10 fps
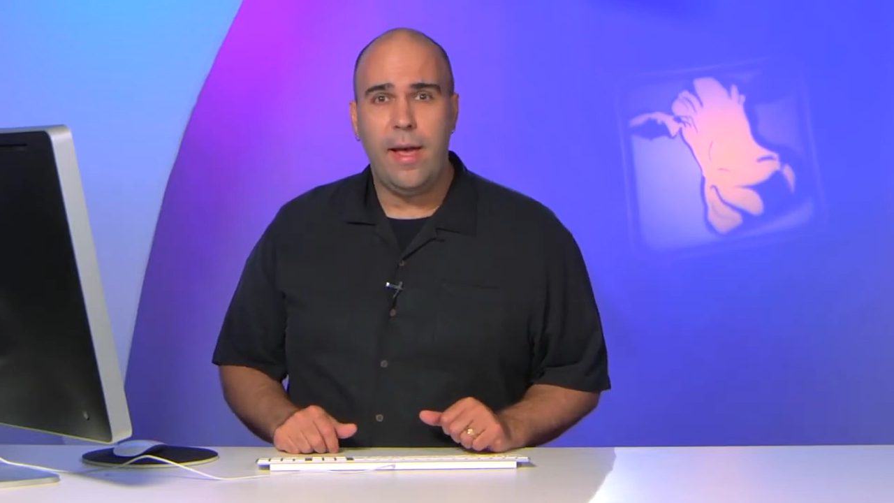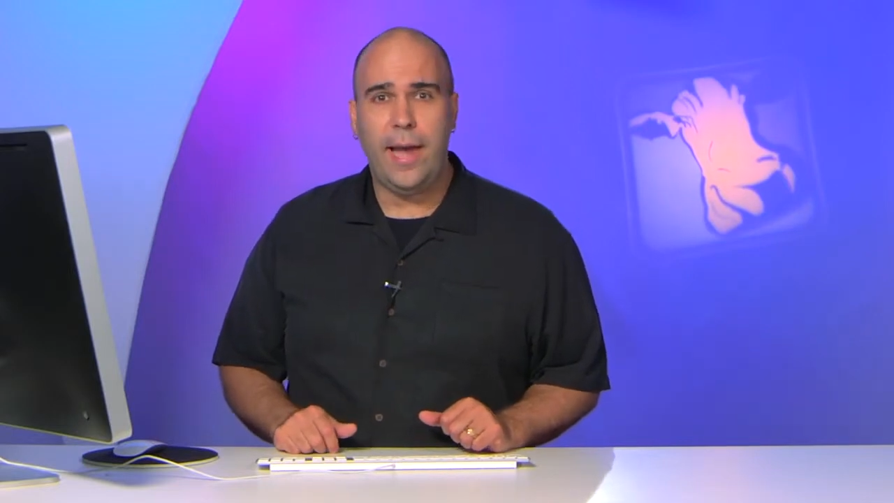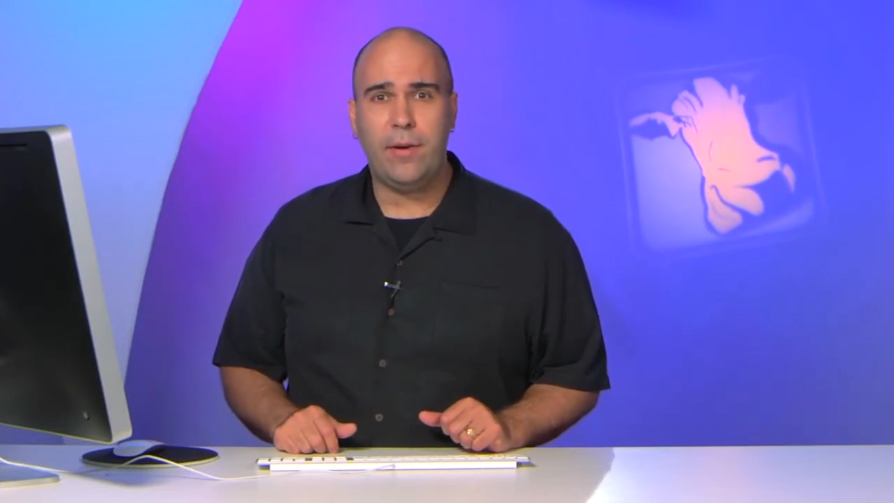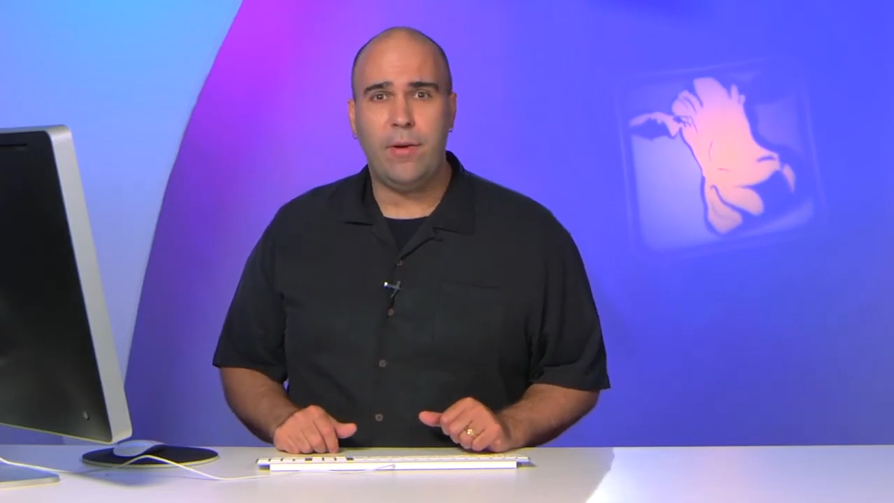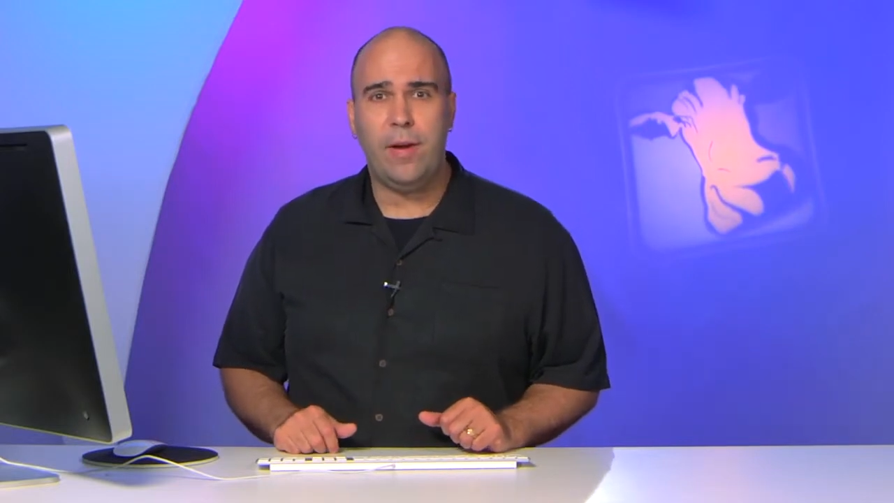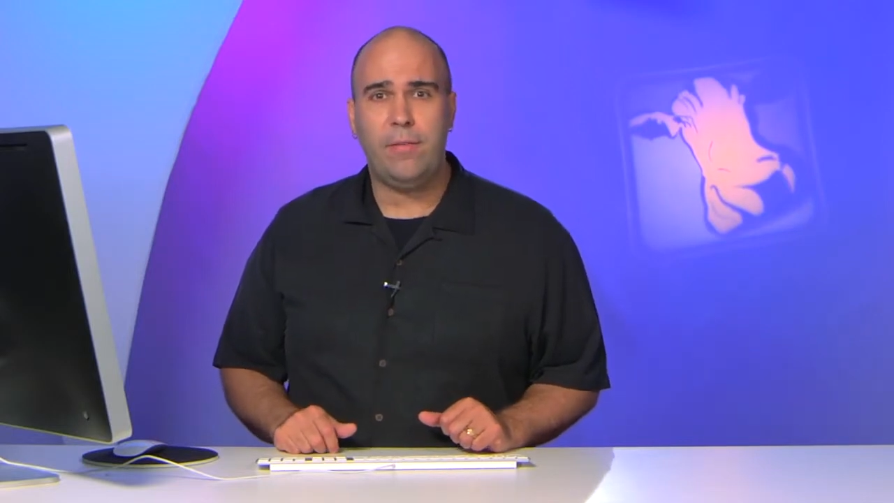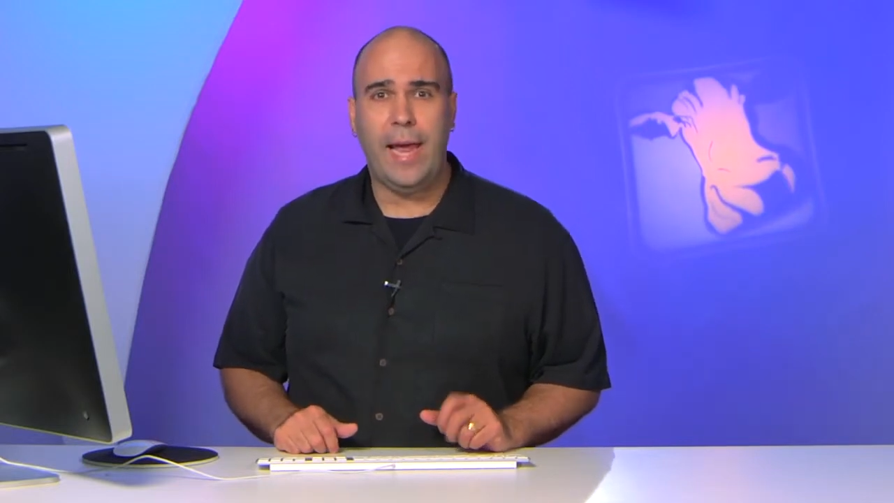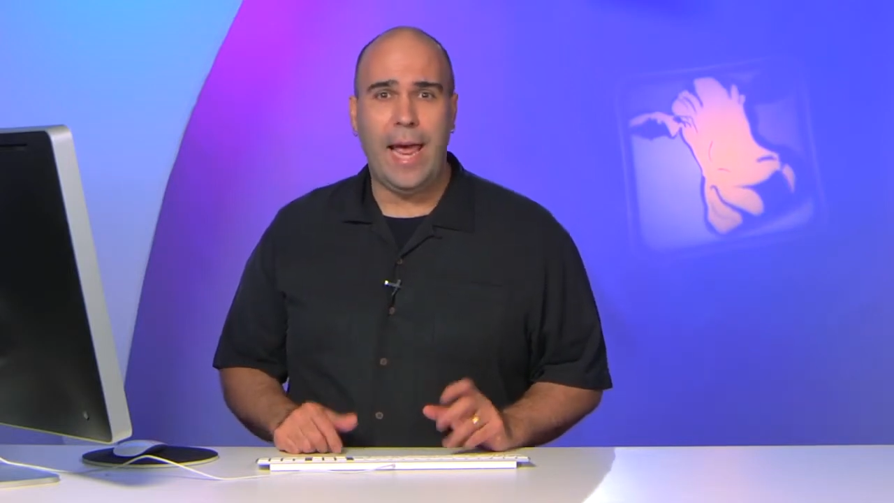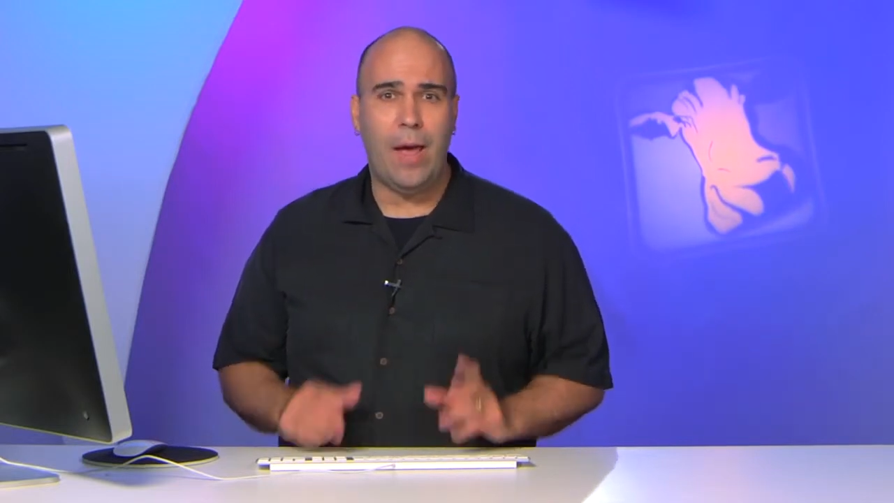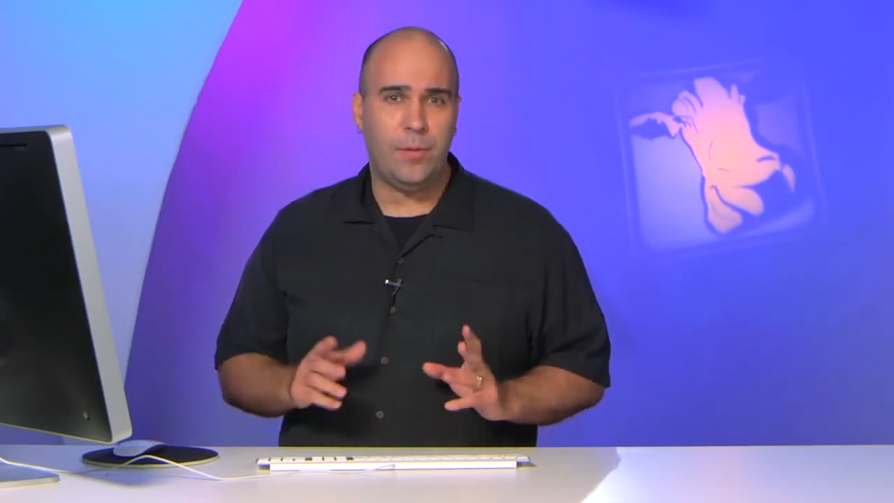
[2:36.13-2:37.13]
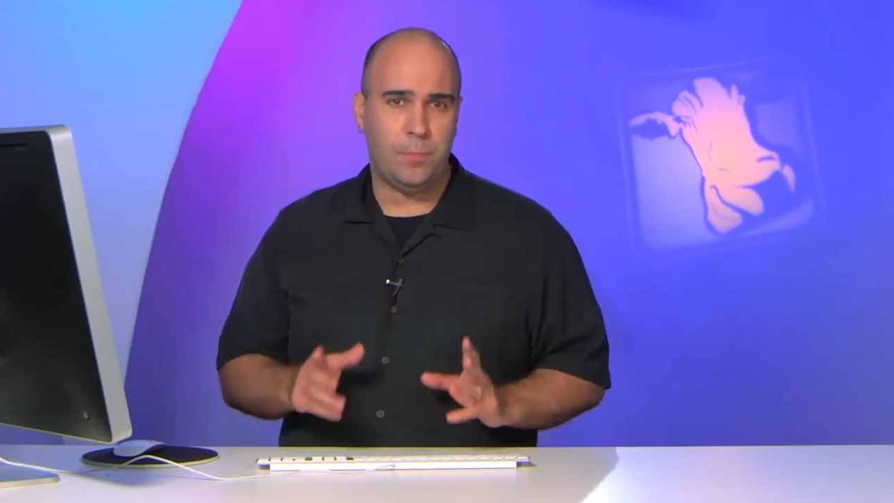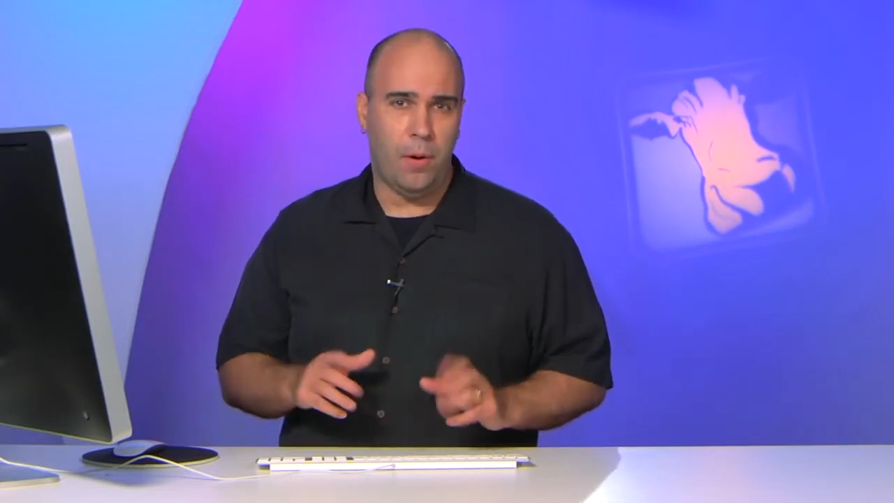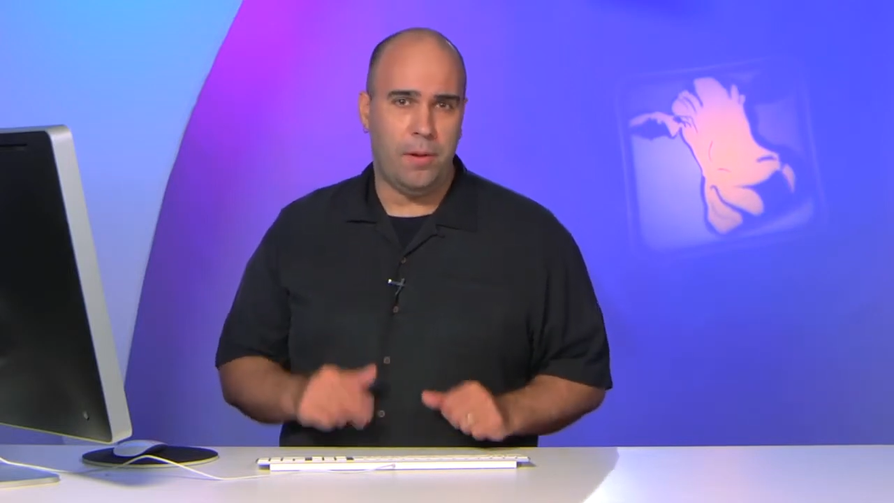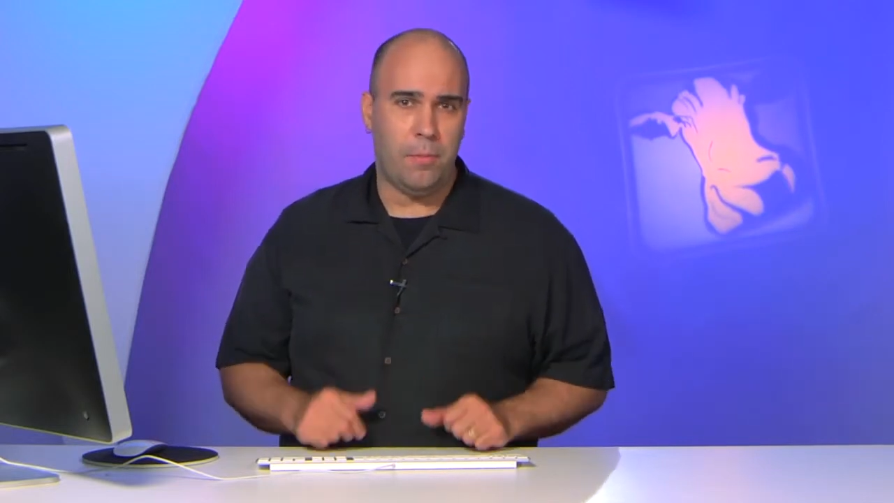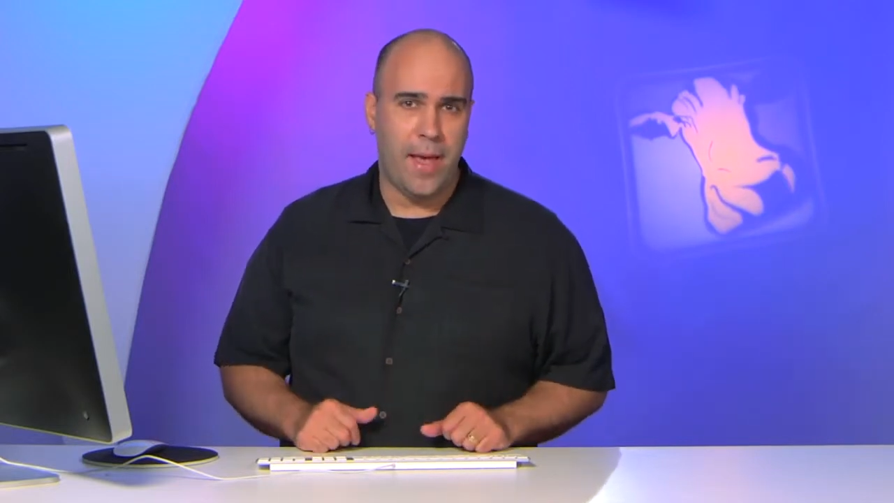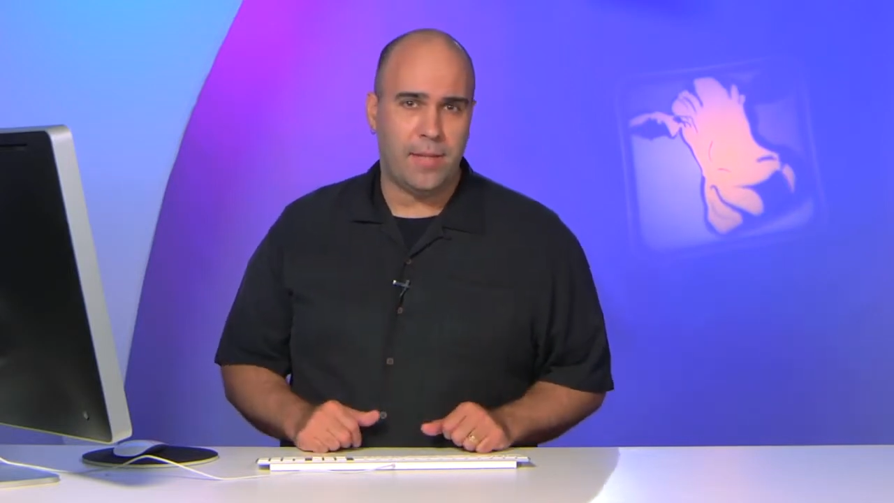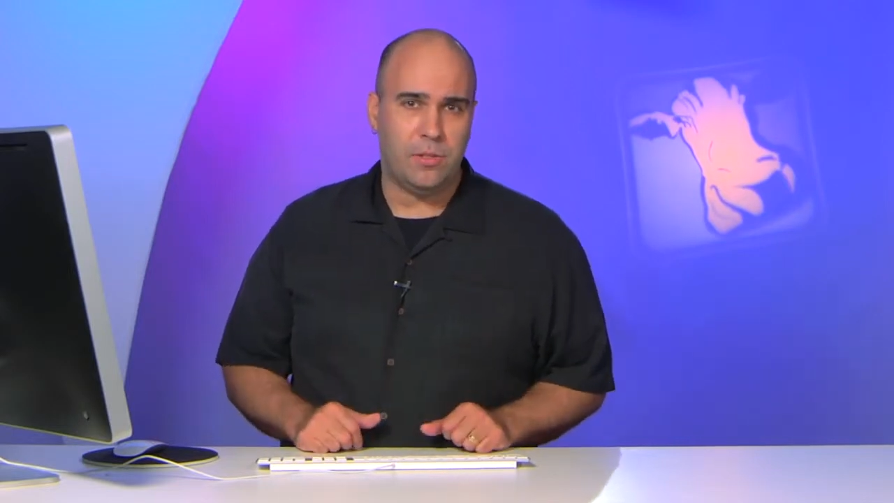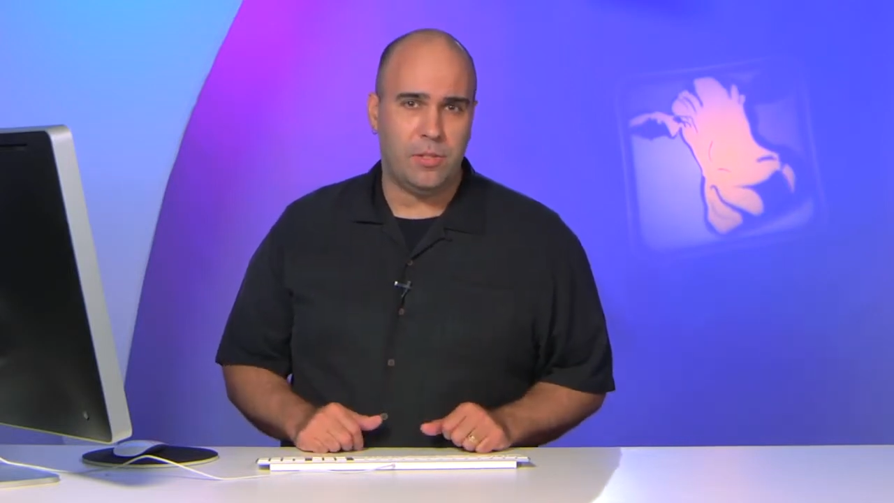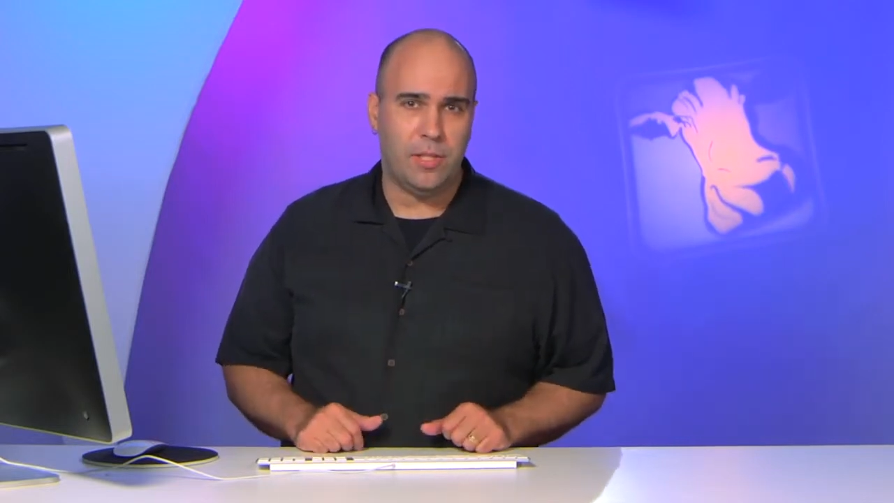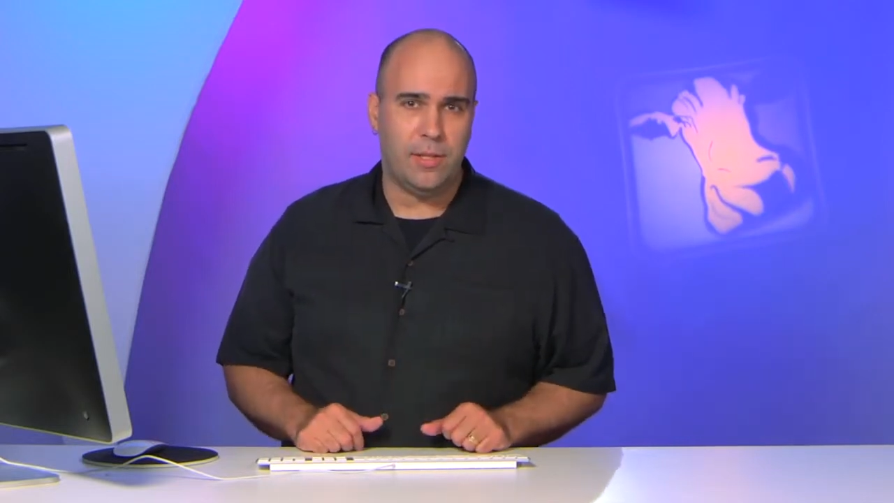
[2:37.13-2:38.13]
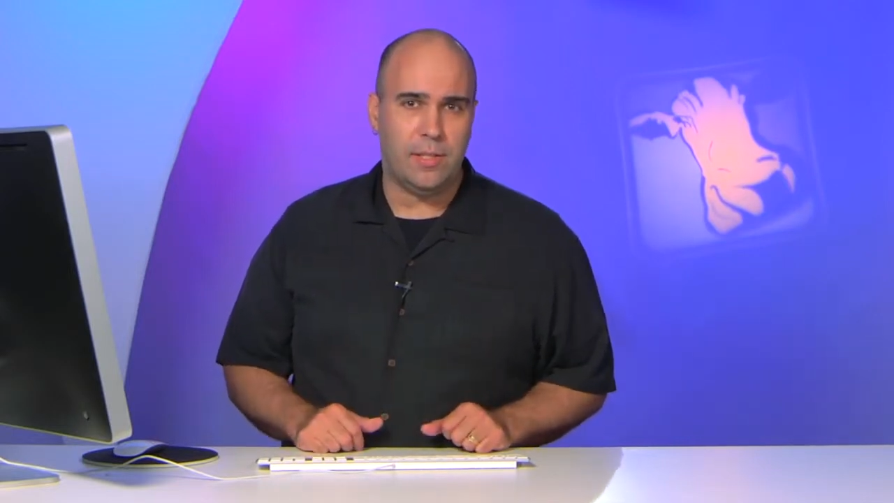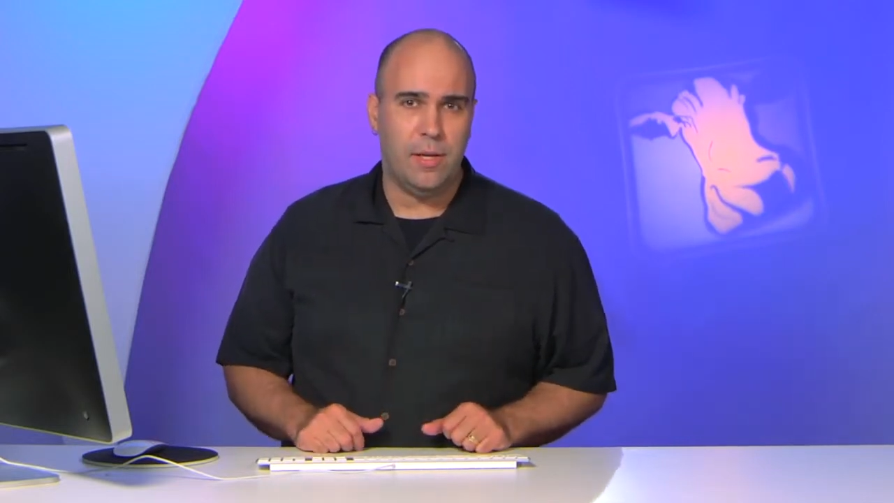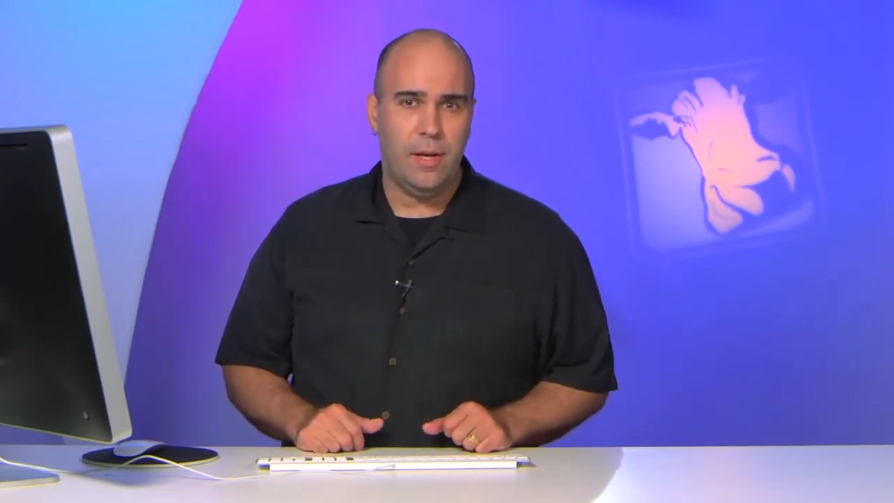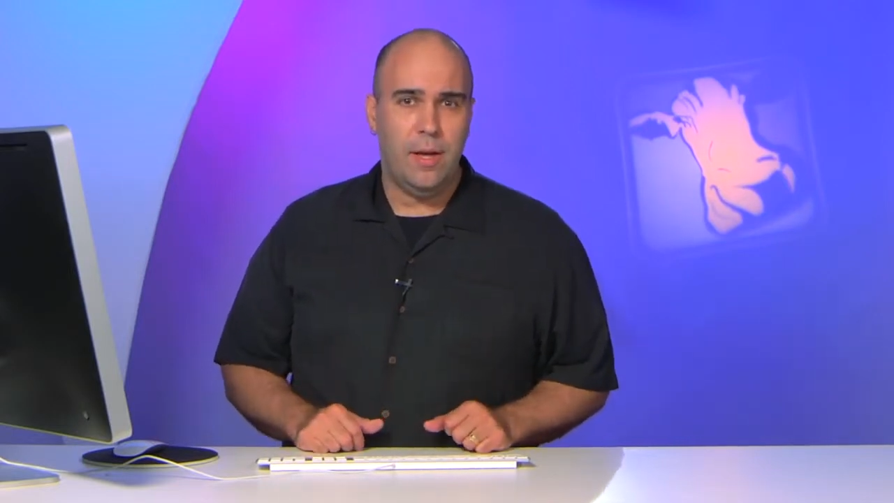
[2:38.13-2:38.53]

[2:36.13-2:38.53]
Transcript: at Creative Cow as part of the Master Series.